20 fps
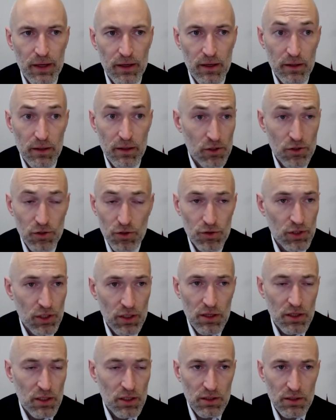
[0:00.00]

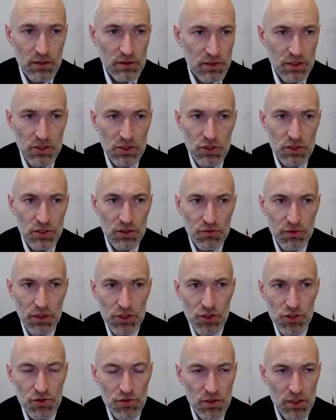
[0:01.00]
including the digital
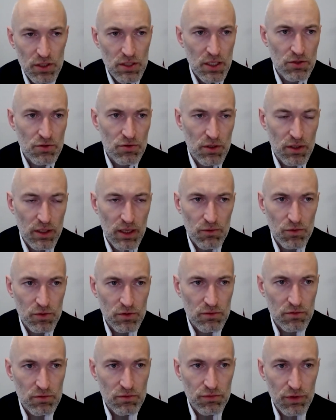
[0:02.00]
registry, etc., that would
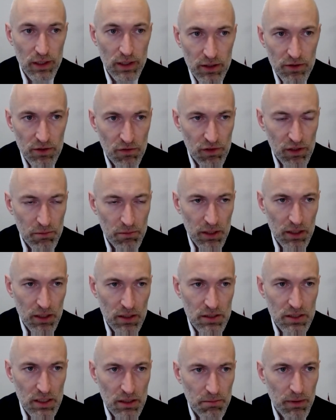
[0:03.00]
relatively be
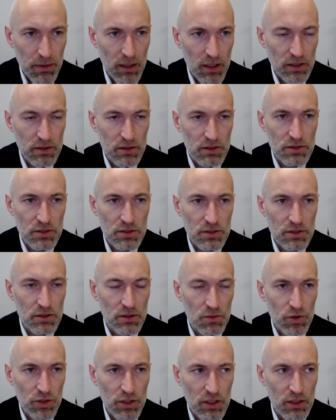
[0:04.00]
easy, but it's sort of
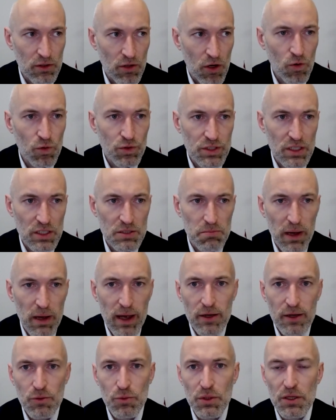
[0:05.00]
what holds us
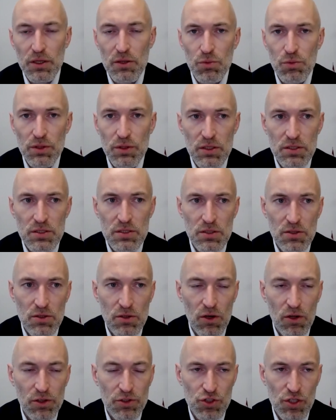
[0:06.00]
back with this
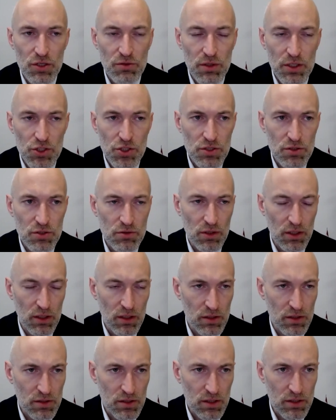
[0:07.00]
oncology registry
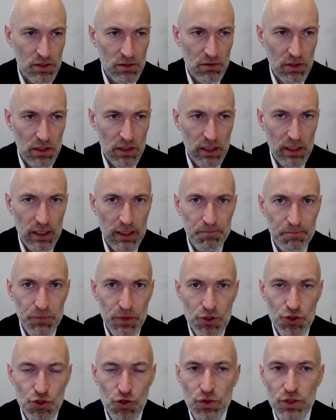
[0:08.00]
is really a
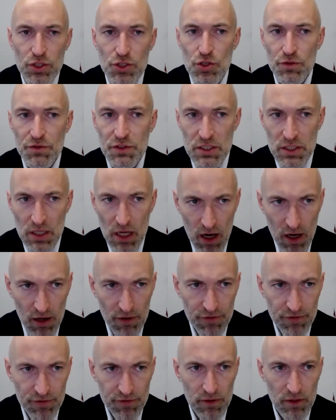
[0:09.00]
shortage of
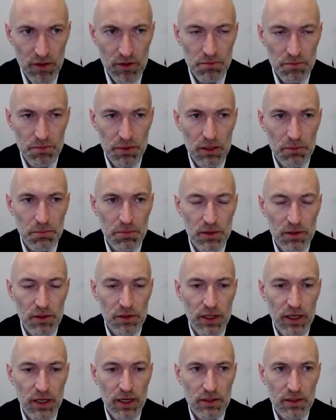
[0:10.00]
staff, people
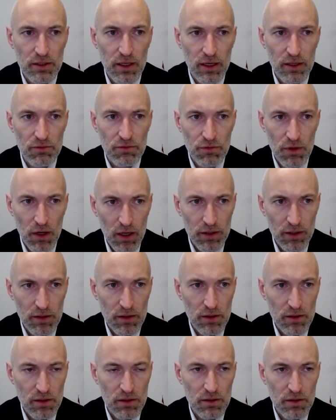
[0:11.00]
that can
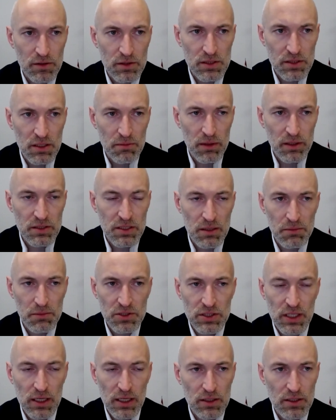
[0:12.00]
run
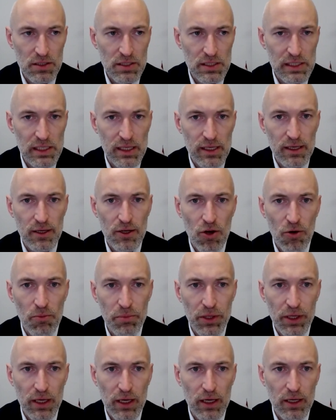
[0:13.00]
simultaneously
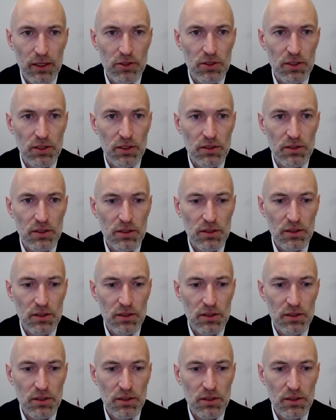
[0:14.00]
complicated